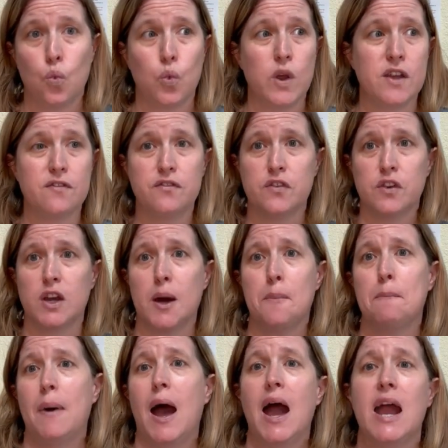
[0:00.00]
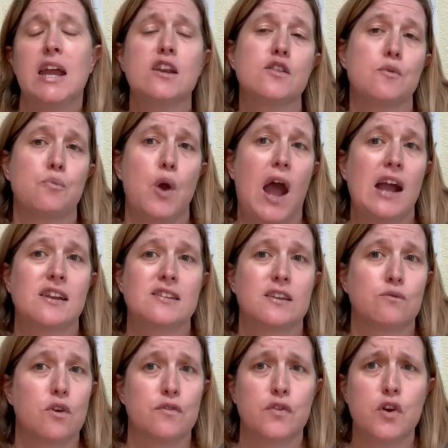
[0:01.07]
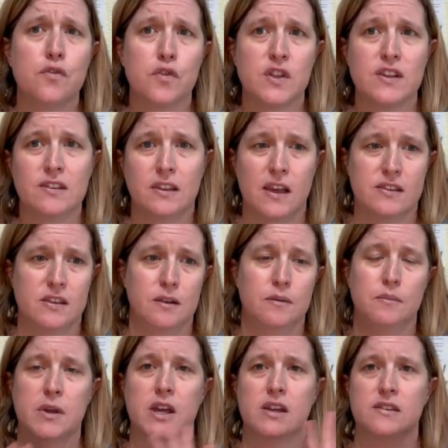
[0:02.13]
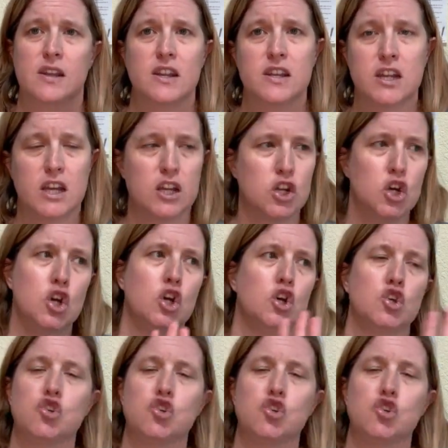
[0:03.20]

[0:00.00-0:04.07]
we've combined the practice and review for this lesson because they did